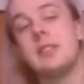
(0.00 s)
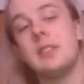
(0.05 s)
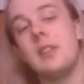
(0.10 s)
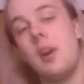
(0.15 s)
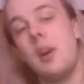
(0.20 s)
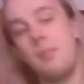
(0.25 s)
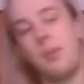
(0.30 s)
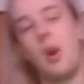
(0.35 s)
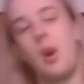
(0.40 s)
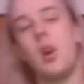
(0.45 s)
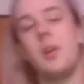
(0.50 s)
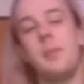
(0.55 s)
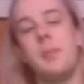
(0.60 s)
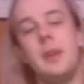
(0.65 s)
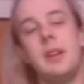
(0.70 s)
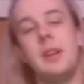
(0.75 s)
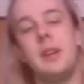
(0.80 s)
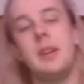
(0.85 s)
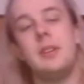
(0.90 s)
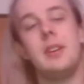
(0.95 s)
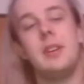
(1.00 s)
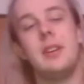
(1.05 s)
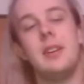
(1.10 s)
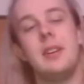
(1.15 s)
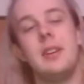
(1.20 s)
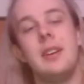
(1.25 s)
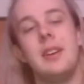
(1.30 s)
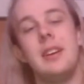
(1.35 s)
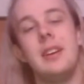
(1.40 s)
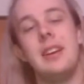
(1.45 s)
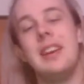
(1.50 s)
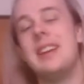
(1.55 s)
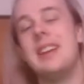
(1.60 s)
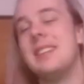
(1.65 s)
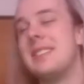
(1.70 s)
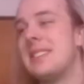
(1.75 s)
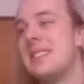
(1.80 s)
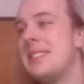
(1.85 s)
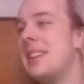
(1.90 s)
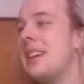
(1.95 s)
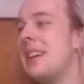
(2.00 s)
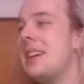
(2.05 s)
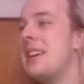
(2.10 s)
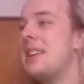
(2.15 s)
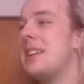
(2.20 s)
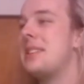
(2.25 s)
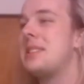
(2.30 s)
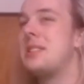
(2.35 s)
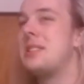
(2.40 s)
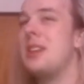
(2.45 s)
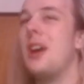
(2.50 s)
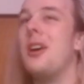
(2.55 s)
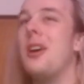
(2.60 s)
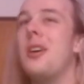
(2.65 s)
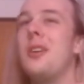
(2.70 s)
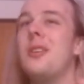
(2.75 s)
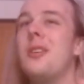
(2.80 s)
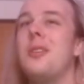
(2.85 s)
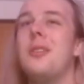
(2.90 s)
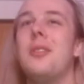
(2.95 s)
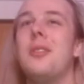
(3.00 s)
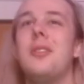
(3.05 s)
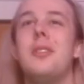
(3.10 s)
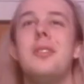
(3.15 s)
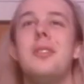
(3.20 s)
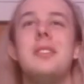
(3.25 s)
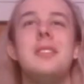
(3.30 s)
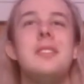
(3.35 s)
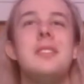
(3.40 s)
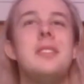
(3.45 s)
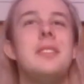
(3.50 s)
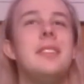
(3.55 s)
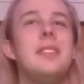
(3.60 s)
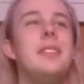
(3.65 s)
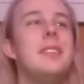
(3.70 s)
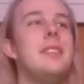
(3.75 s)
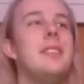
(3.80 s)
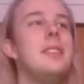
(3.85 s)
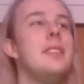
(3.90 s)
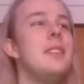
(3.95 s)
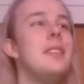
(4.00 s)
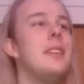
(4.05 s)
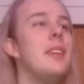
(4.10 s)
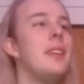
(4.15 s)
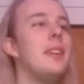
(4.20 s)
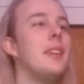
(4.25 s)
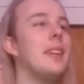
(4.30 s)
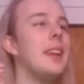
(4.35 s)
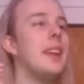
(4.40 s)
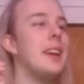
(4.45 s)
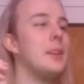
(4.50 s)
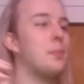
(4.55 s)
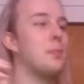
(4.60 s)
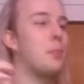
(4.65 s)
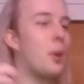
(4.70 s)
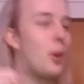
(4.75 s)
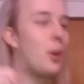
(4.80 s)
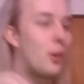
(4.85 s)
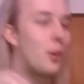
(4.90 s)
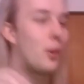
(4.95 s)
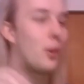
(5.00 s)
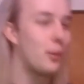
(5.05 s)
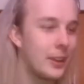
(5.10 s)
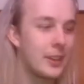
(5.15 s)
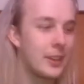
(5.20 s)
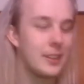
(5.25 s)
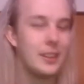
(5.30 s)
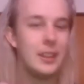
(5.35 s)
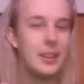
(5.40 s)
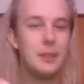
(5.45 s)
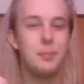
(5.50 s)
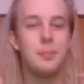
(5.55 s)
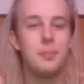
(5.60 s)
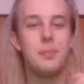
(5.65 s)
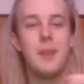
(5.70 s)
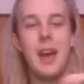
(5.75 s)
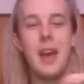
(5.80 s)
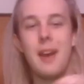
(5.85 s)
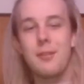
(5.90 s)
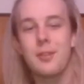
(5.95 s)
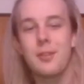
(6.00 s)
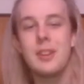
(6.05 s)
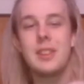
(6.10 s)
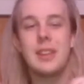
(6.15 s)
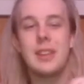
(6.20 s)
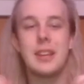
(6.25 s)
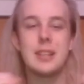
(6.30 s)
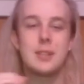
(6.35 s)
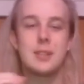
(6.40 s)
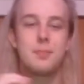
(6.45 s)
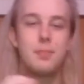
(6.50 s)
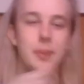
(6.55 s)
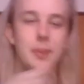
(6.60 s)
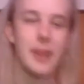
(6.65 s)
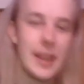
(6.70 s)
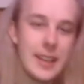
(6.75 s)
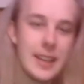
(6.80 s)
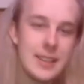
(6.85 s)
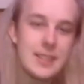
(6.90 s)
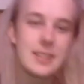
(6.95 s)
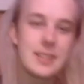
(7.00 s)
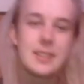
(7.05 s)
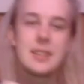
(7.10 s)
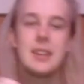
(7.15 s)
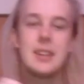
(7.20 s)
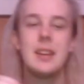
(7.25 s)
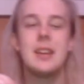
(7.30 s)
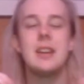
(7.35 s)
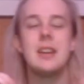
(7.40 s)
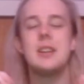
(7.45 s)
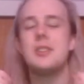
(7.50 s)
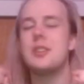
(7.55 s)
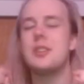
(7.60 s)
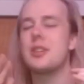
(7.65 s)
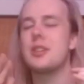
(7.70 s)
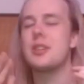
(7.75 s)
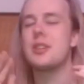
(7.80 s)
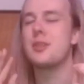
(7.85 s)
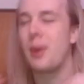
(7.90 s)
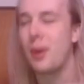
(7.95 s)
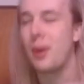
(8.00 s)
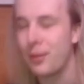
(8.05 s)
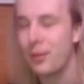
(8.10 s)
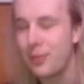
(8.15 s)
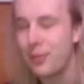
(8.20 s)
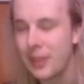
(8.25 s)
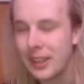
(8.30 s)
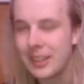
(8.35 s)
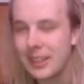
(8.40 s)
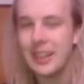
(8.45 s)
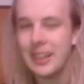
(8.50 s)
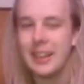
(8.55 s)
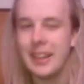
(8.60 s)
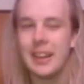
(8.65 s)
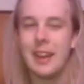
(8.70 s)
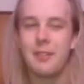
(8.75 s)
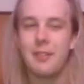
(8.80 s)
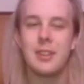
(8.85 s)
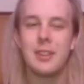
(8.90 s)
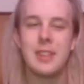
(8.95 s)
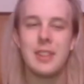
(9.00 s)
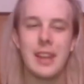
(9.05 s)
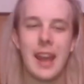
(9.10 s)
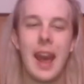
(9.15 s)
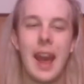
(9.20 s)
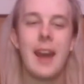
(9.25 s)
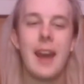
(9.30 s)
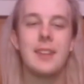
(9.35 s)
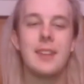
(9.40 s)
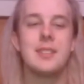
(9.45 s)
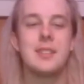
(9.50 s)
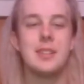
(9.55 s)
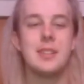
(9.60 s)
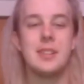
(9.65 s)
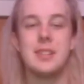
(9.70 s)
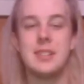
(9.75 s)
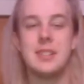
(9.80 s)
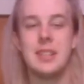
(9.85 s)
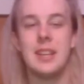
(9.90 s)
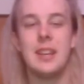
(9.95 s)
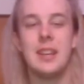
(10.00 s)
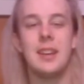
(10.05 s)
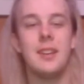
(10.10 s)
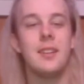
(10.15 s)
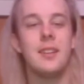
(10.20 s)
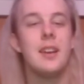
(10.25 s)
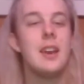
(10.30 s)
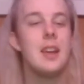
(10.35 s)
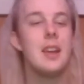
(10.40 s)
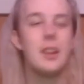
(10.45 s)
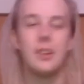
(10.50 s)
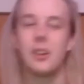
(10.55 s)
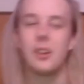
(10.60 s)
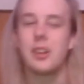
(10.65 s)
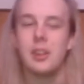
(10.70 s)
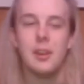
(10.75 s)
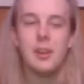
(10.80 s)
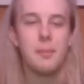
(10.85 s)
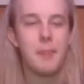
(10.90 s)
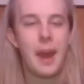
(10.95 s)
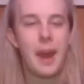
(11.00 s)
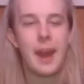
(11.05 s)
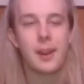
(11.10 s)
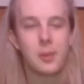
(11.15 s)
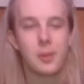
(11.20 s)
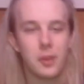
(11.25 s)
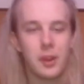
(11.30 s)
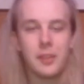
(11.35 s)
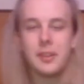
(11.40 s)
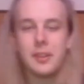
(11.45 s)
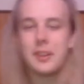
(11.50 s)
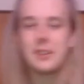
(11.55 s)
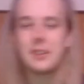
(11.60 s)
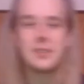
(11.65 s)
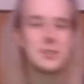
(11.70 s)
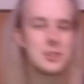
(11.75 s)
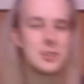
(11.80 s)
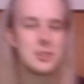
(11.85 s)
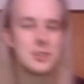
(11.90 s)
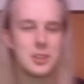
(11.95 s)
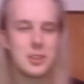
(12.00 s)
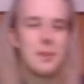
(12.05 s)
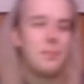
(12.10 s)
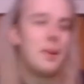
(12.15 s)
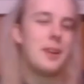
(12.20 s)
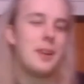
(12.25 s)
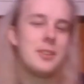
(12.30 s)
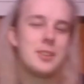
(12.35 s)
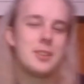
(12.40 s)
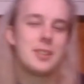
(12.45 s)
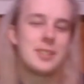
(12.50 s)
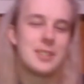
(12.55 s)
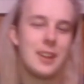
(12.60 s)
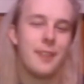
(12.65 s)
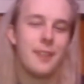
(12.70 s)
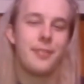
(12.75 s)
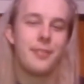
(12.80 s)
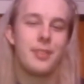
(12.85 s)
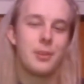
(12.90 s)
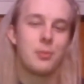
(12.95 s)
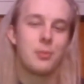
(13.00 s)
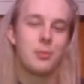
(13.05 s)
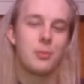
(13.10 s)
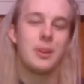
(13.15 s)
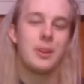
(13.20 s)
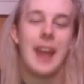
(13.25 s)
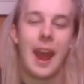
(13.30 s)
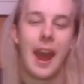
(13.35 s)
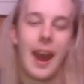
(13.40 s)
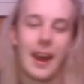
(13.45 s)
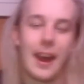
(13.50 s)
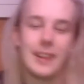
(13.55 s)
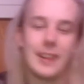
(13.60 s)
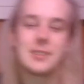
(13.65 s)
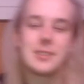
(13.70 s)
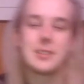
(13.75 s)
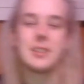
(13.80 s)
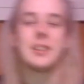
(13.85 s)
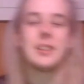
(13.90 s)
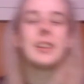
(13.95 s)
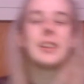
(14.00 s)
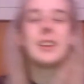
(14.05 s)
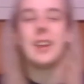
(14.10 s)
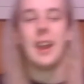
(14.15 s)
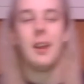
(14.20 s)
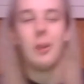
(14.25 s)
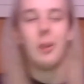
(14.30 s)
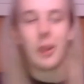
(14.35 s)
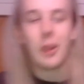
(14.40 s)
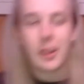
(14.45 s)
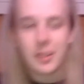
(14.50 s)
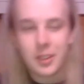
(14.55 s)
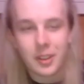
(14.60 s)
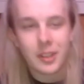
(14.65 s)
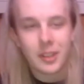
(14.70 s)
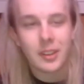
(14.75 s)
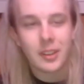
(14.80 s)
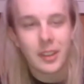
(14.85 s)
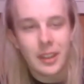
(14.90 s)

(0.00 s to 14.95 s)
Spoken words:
apartment is so, like, perfectly, everything is placed just perfectly, and everything adds to the scene. Look in the background, like, it's just a bunch of stuff that really adds to the character